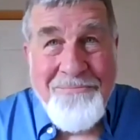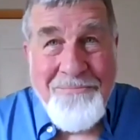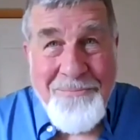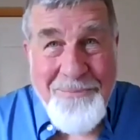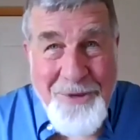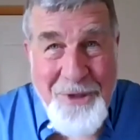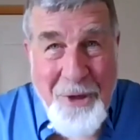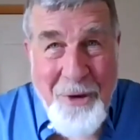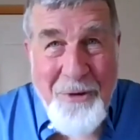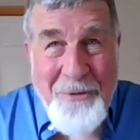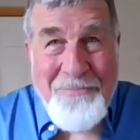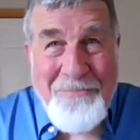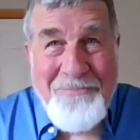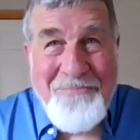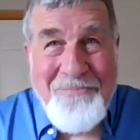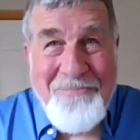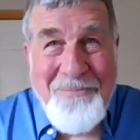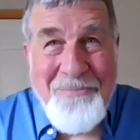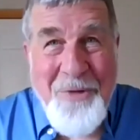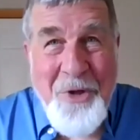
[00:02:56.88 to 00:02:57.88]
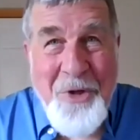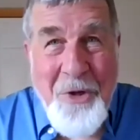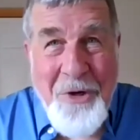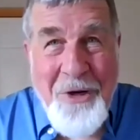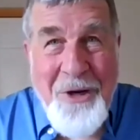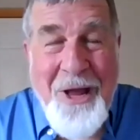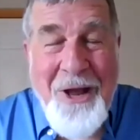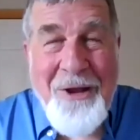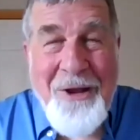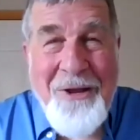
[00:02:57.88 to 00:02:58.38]
So, good
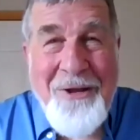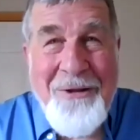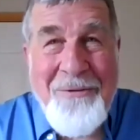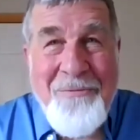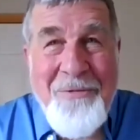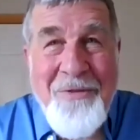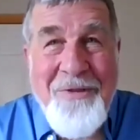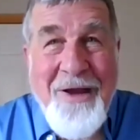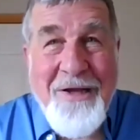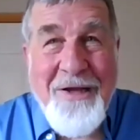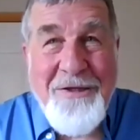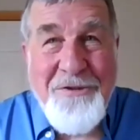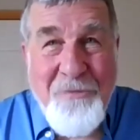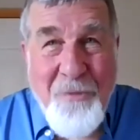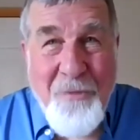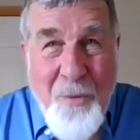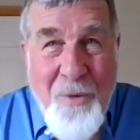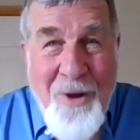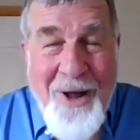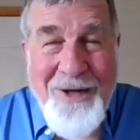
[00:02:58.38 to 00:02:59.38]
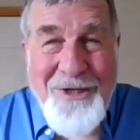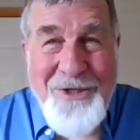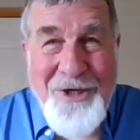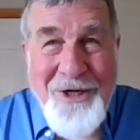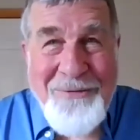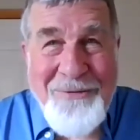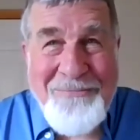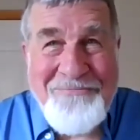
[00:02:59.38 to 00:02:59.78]
luck. Thanks for watching.